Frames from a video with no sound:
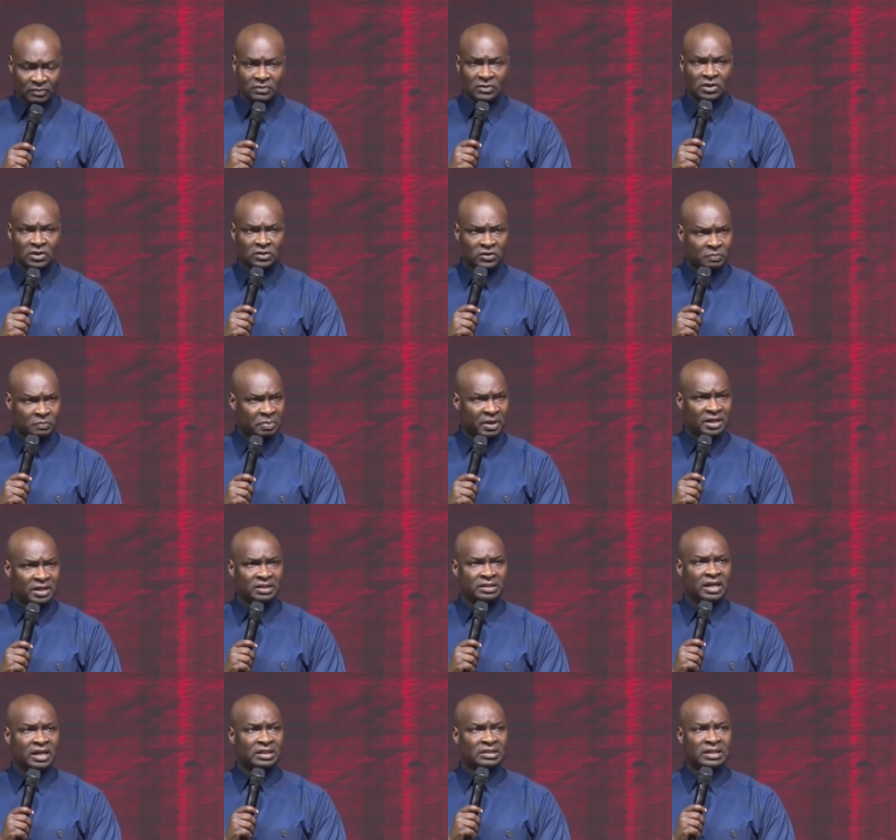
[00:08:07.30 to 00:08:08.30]
spent
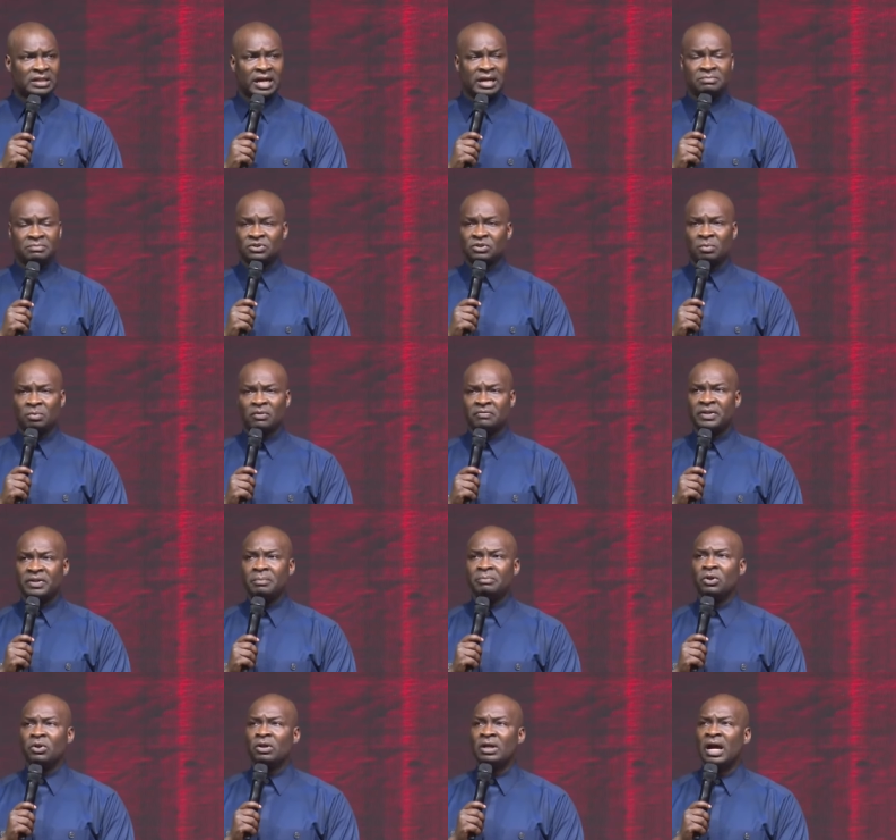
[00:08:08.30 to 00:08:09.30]
their time, some of
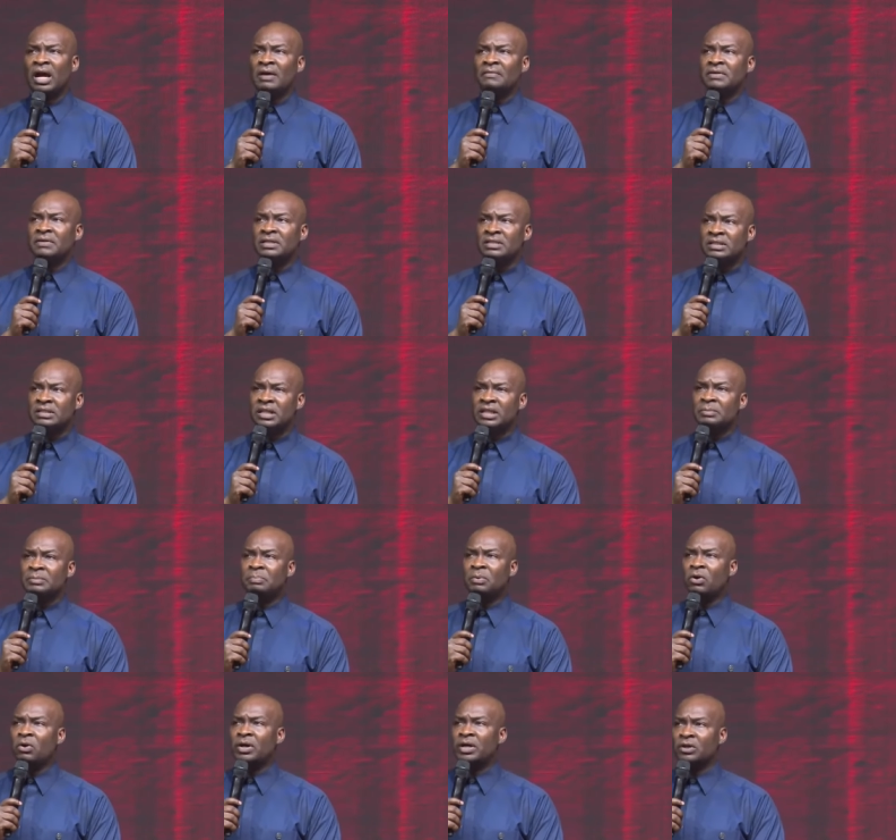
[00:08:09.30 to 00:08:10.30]
them not having sleep
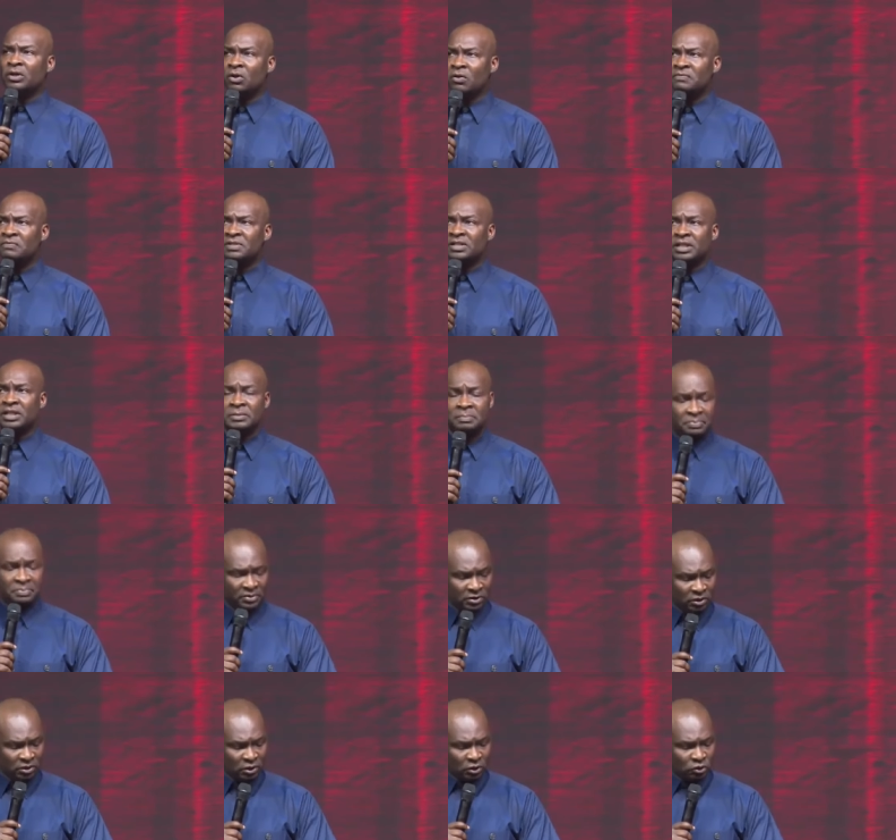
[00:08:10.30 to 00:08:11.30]
or enough sleep,
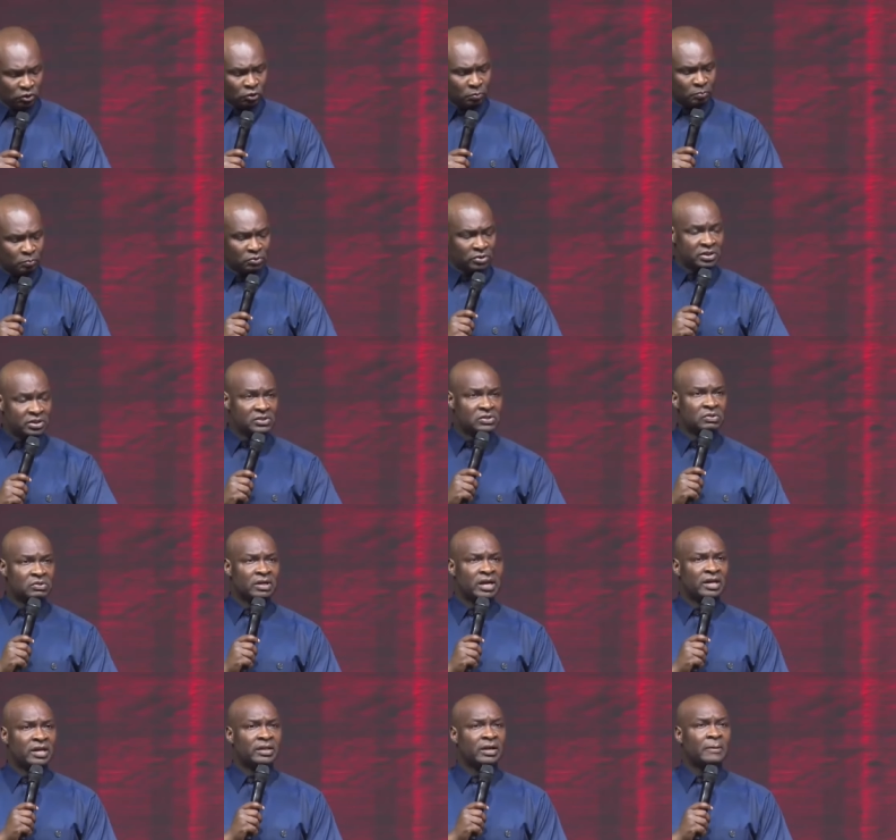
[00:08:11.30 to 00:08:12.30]
to put this
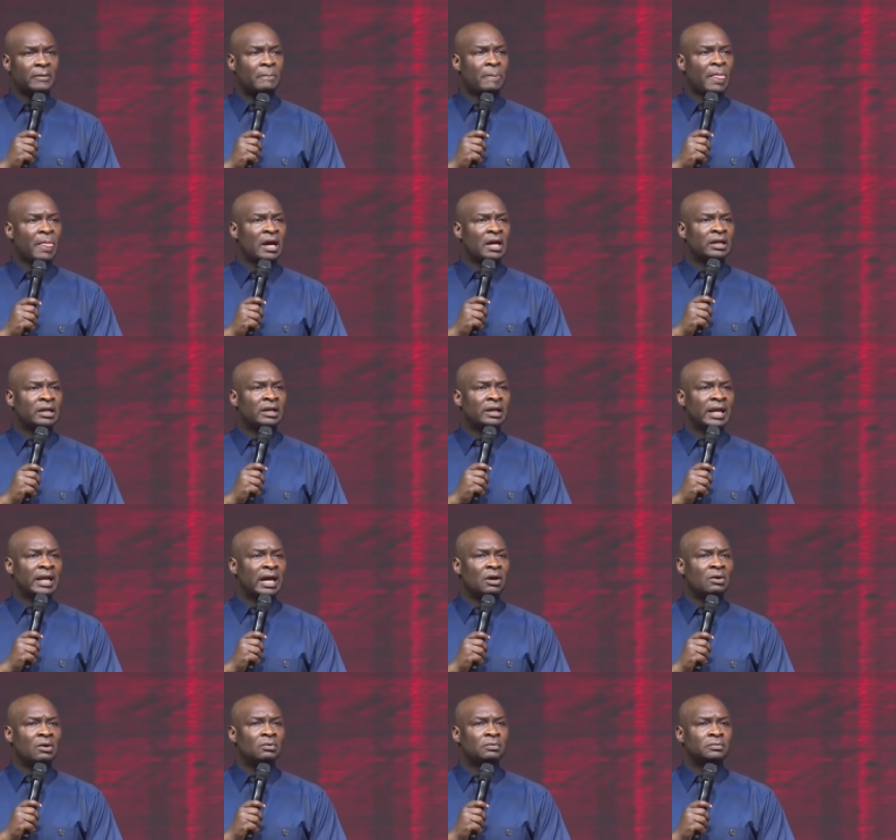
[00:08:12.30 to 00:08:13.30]
together.
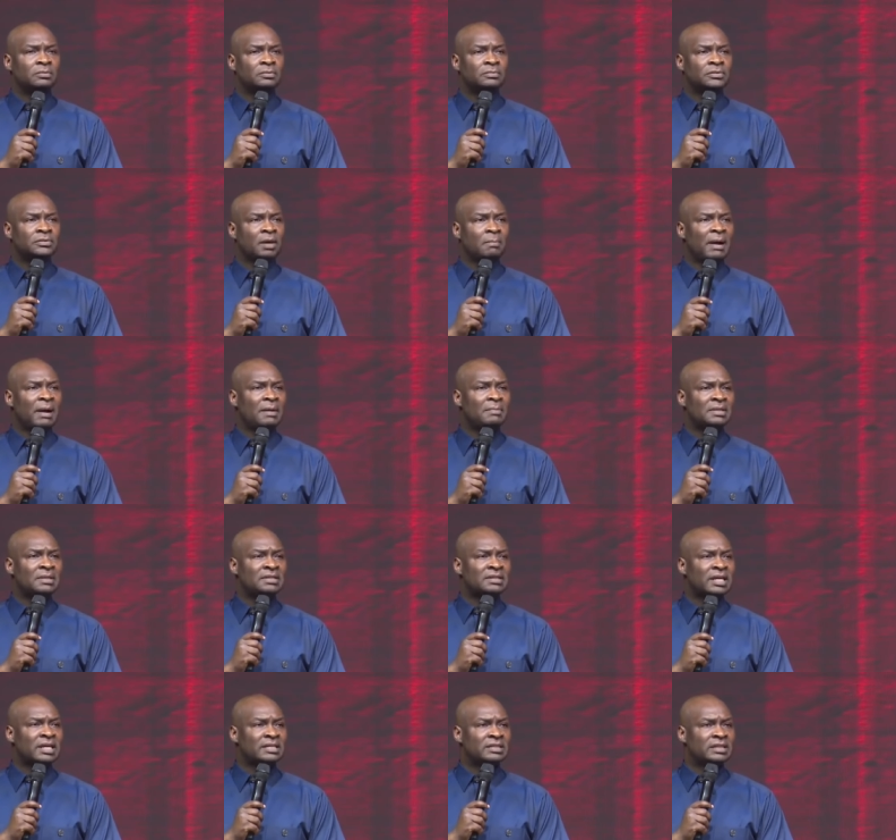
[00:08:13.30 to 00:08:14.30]
Now, the Bible
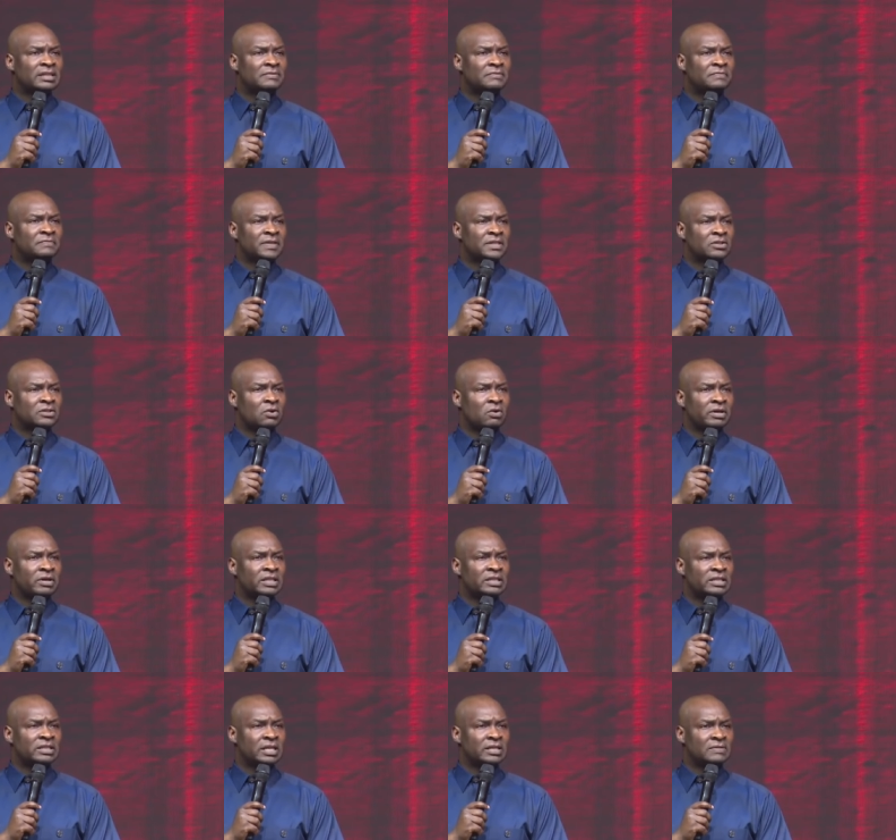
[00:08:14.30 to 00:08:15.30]
says in First
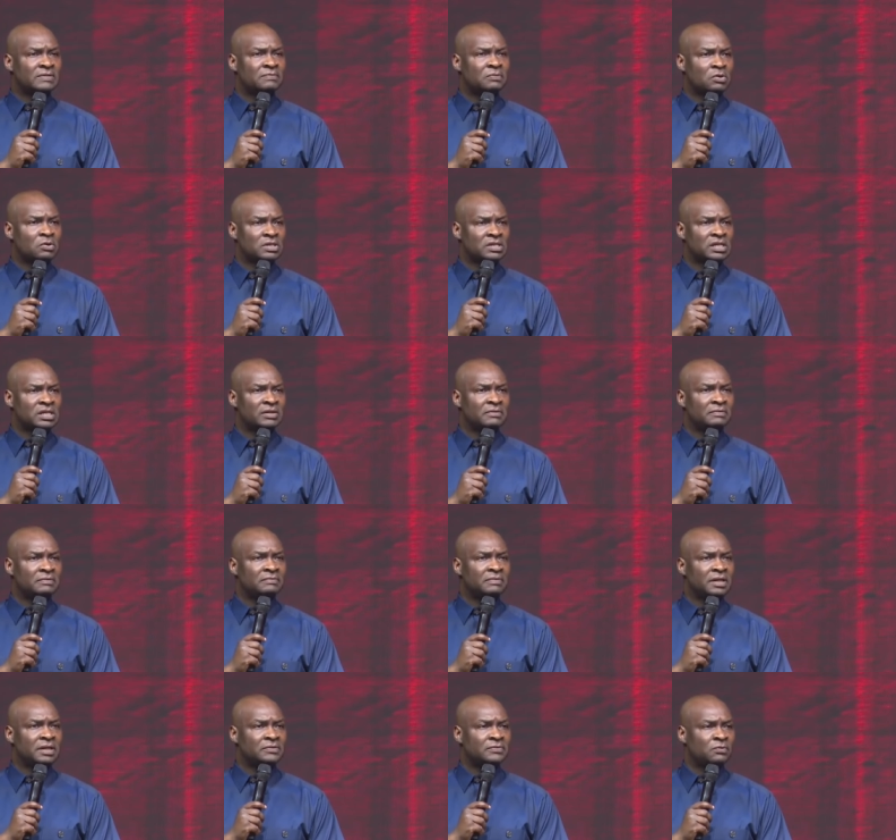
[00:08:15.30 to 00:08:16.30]
Corinthians fourteen,
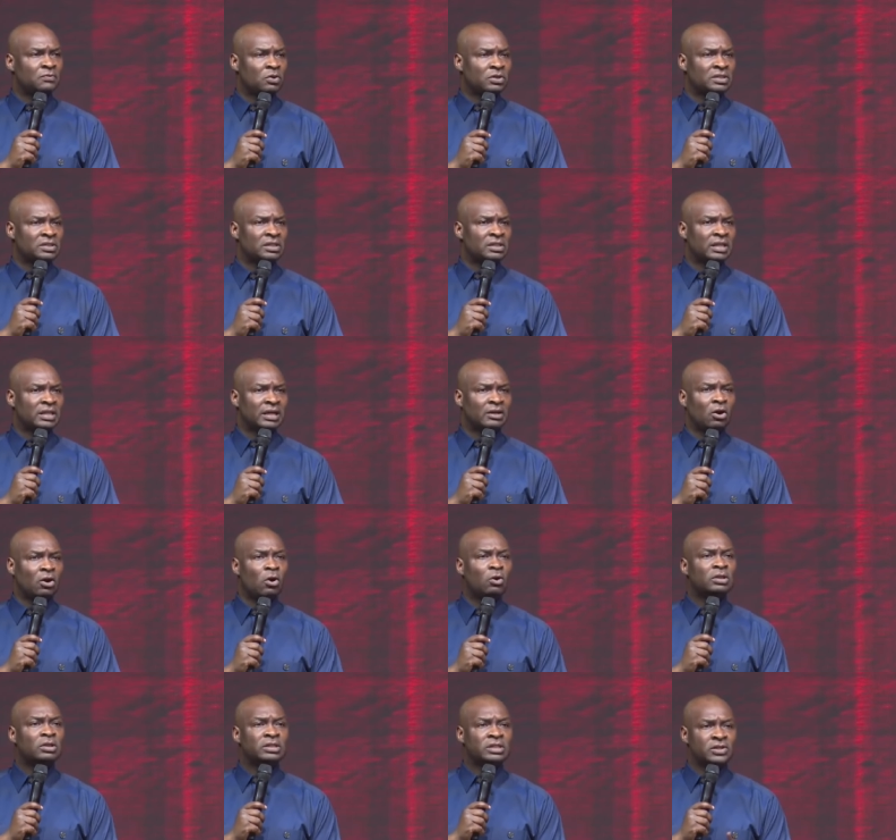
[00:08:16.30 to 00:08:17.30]
verse forty, that
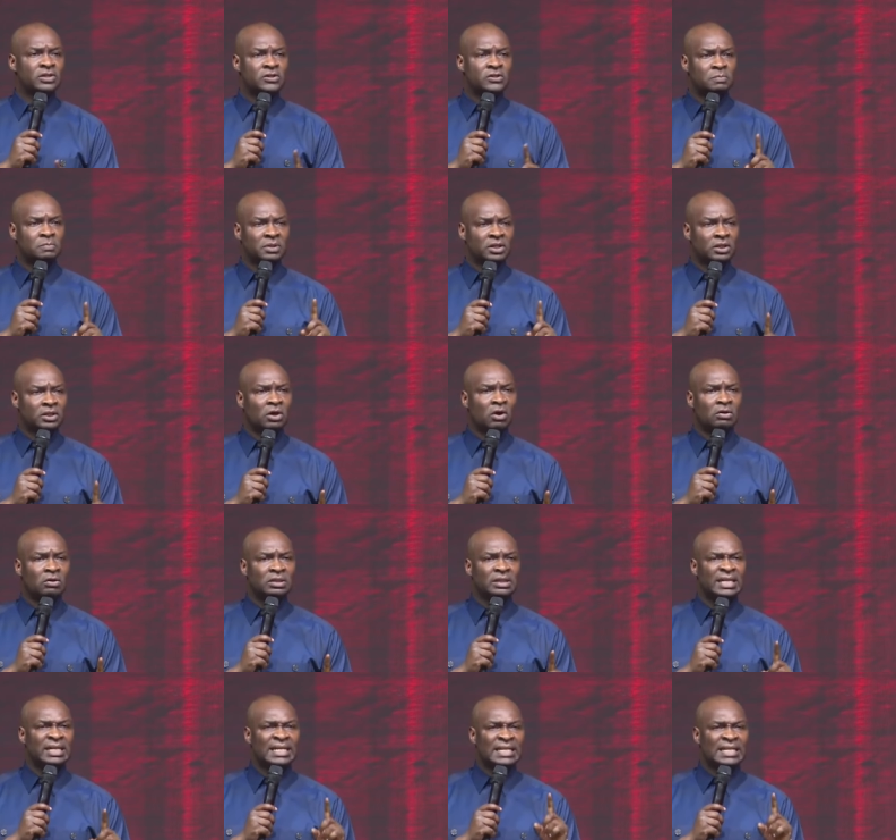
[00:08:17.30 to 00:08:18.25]
all things be done